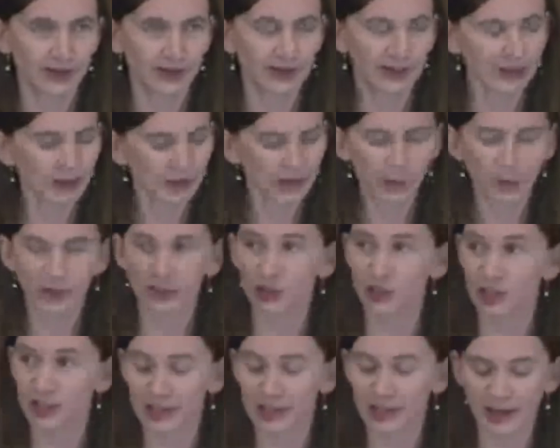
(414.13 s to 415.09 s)
Here's what
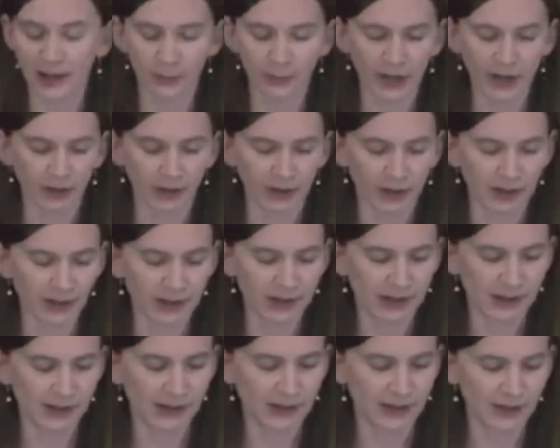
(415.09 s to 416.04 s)
she said about
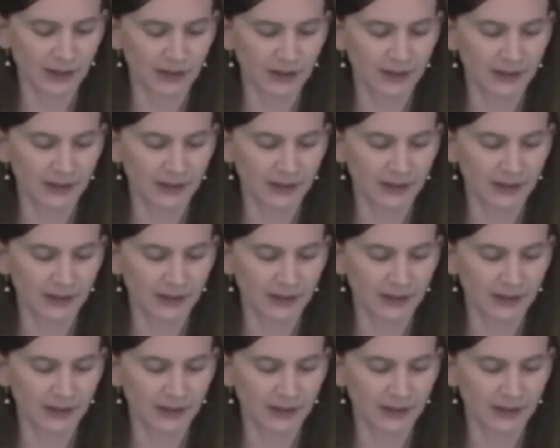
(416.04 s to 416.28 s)
this.